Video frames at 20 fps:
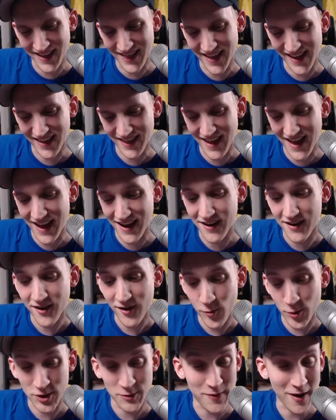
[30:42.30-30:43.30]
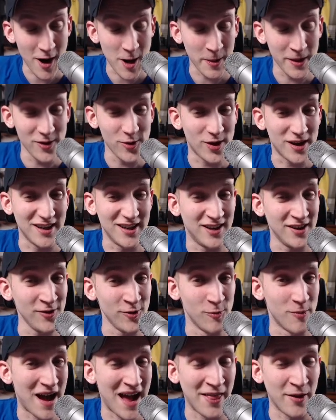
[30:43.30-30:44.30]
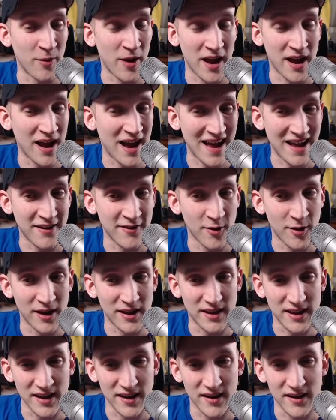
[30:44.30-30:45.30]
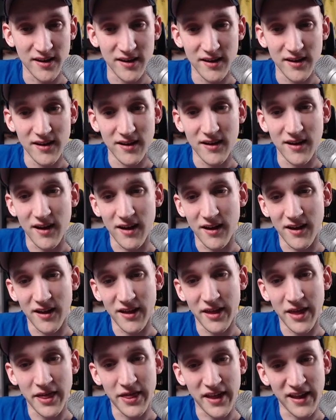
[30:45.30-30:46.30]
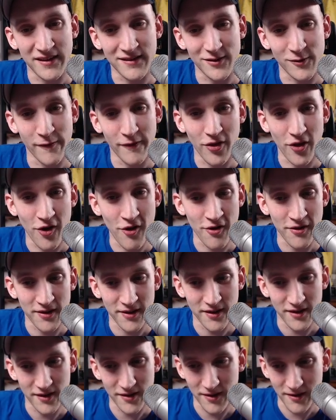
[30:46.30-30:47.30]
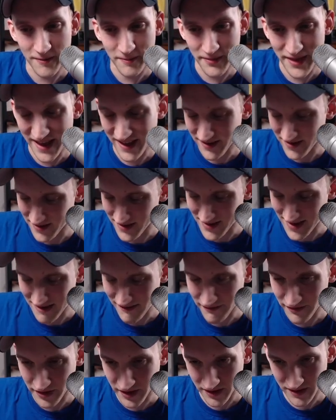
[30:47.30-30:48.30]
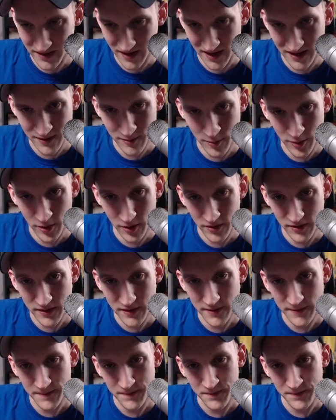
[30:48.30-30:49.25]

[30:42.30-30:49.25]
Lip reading: like that, which apparently you can do, by the way. I had no idea. The things you've learned thanks to Netflix, I suppose.